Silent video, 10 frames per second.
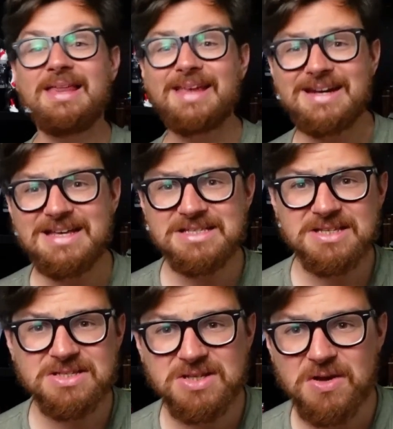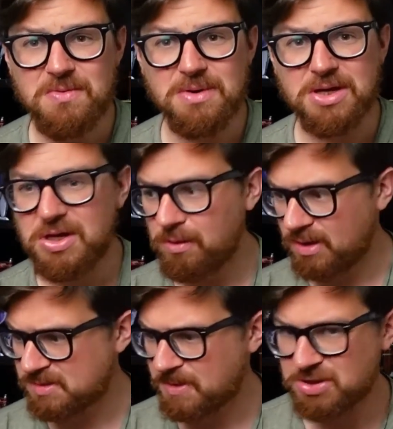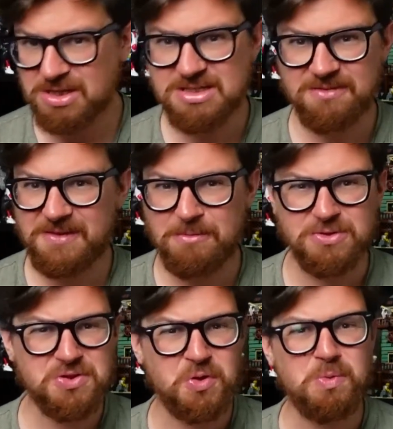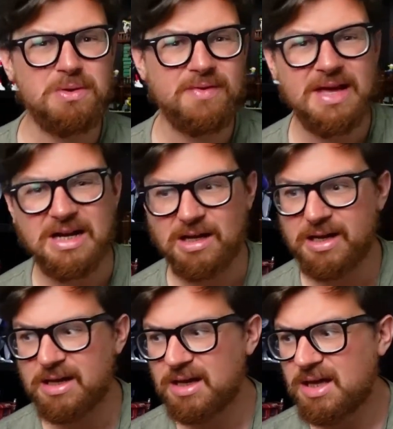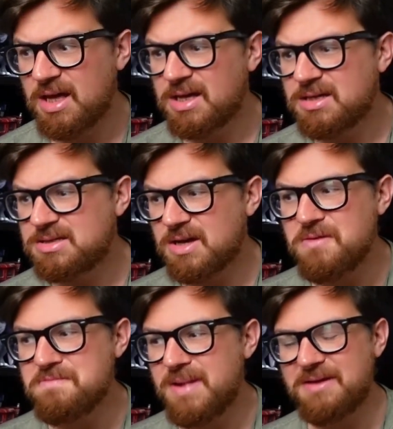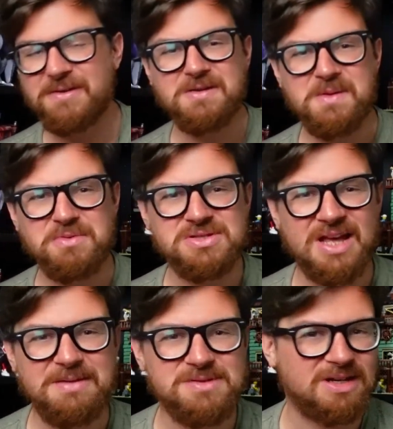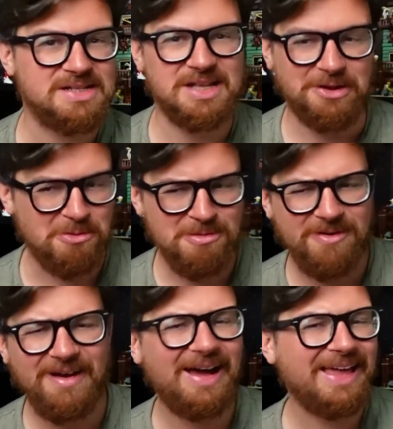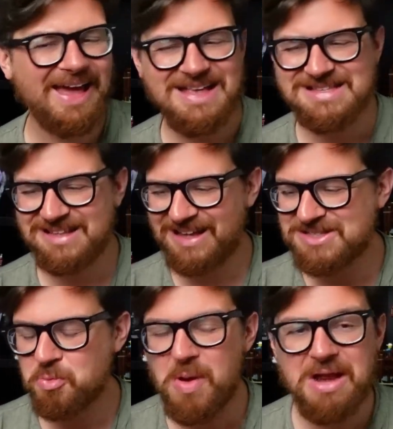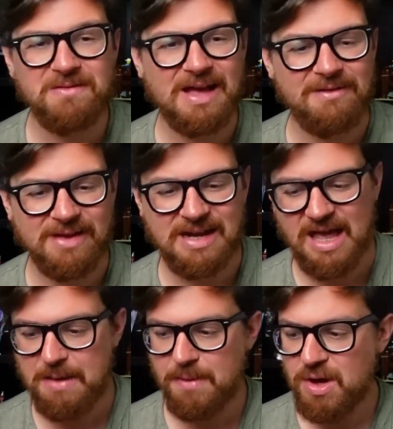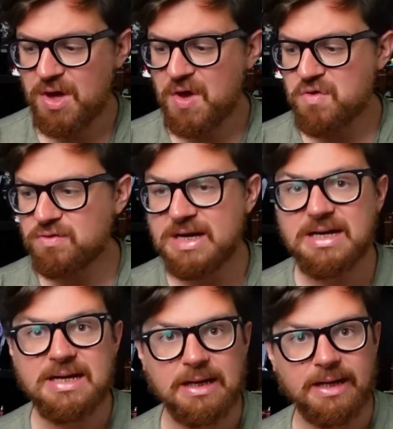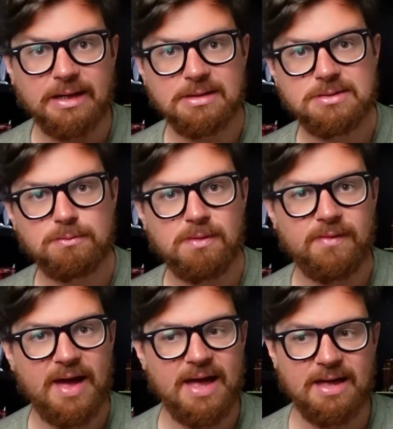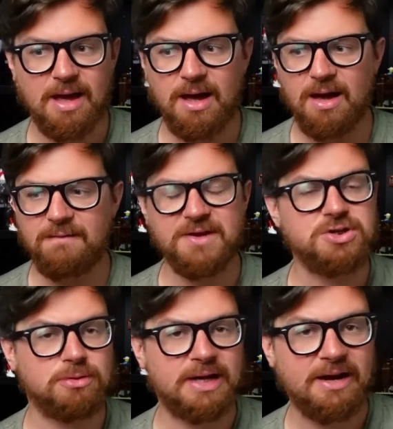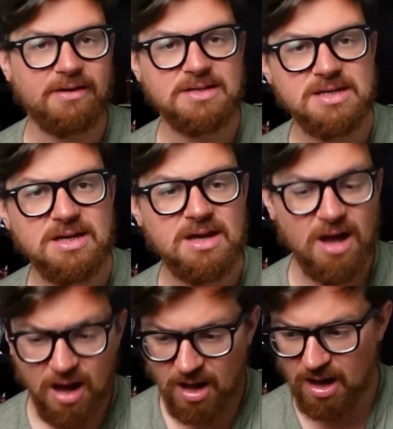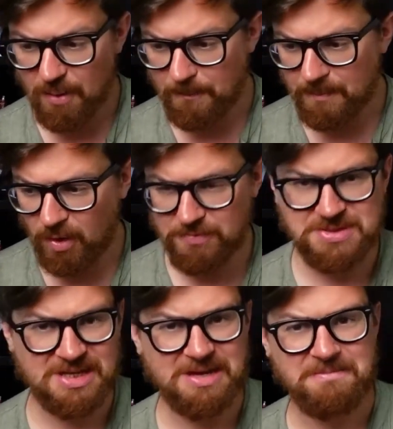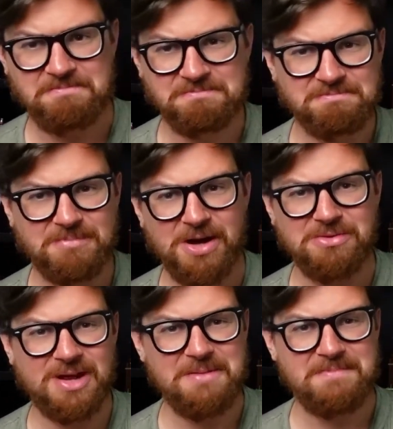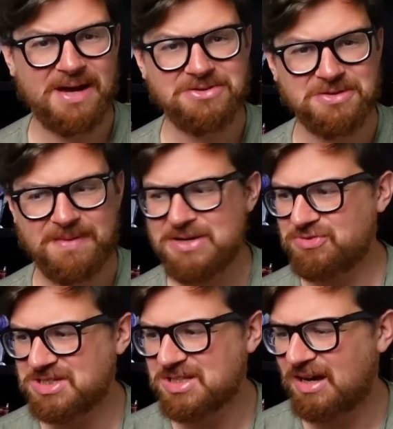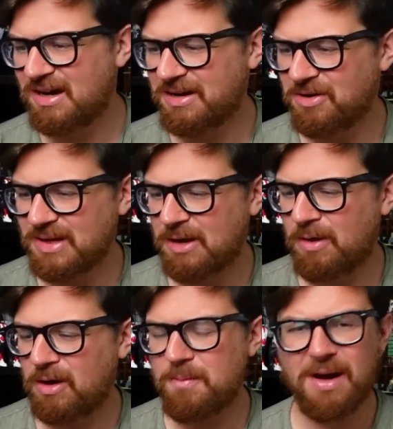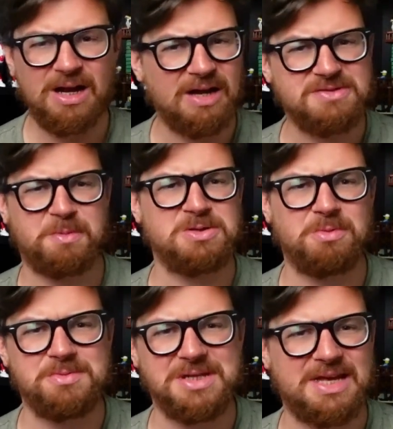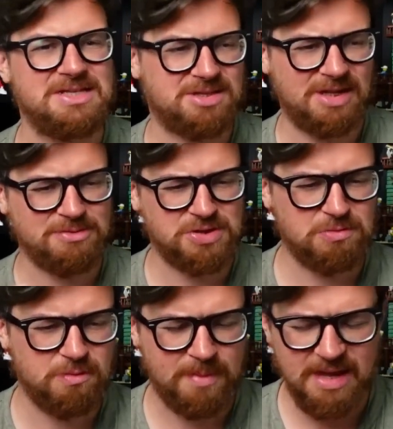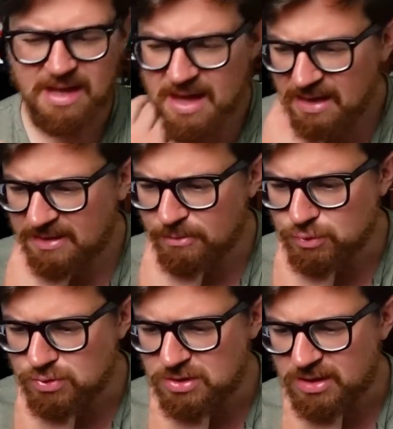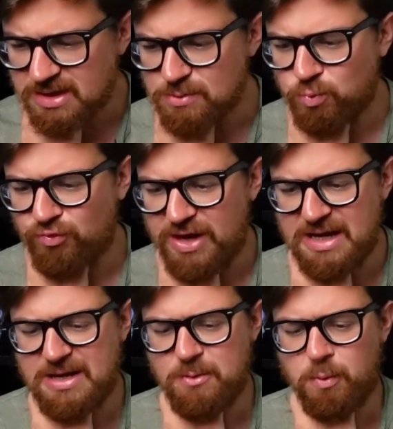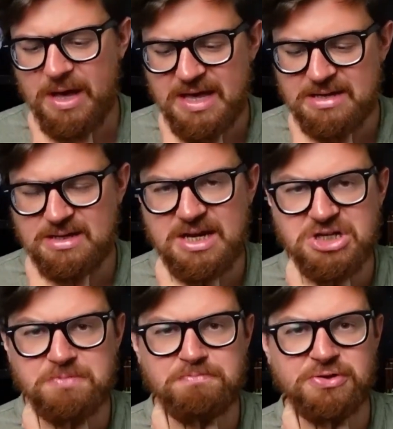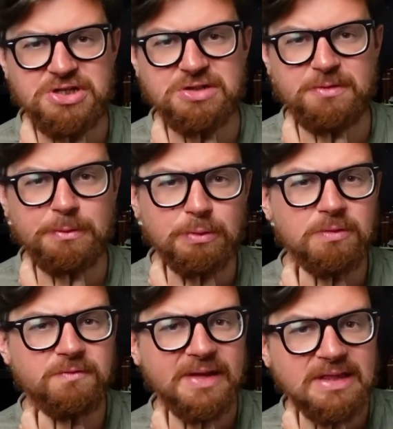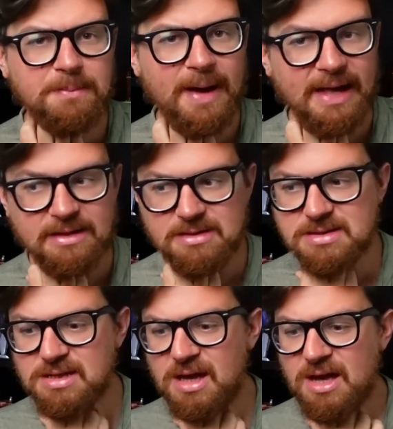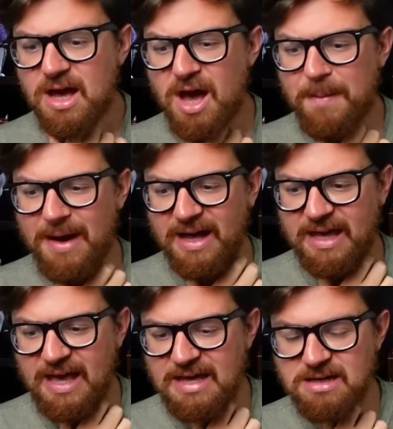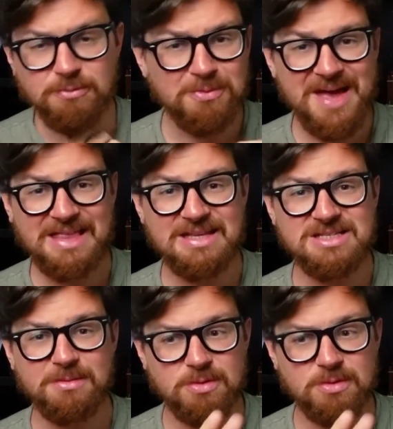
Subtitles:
That is so cute, especially as if he was cool with it. Don't make fun of people's names unless they're cool with it, I guess. It's a weird thing having a name really linked with a fictional character. Obviously, my own name, Patrick Star, I got that quite a lot, but I loved SpongeBob as a kid, so that was good with me. There was also this really weird niche British film called Thunderpants about a kid. I'm not making this up.